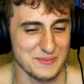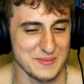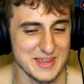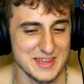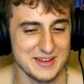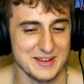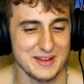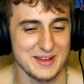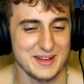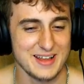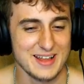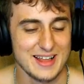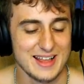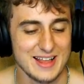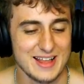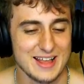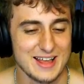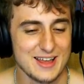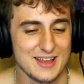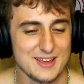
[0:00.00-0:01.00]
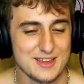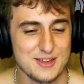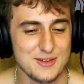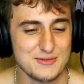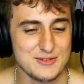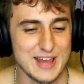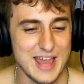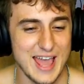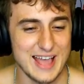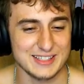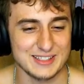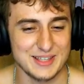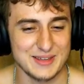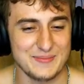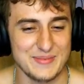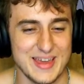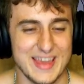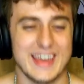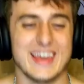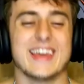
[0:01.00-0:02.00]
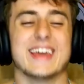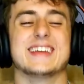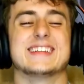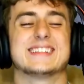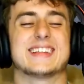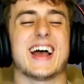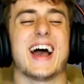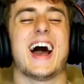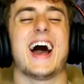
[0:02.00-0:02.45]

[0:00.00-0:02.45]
me. You nasty Someone bitch.